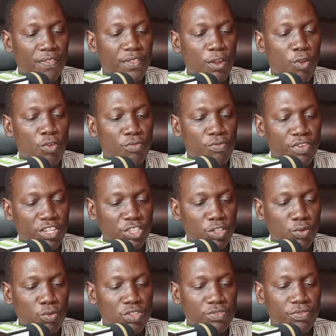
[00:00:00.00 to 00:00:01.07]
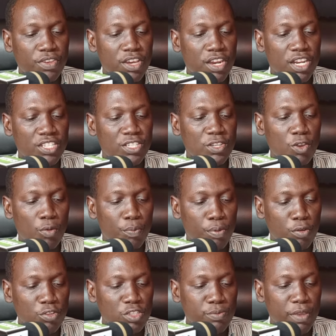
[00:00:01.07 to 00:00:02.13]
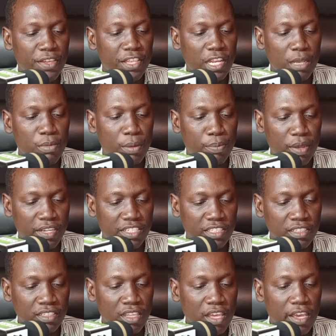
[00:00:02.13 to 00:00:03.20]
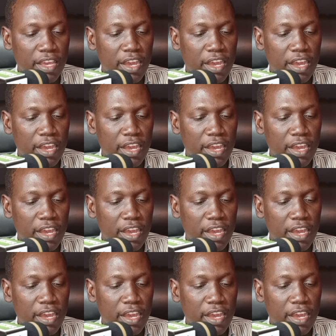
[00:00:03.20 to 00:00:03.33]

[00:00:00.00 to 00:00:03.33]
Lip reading: the convention was vigorously opposed by the Labour Party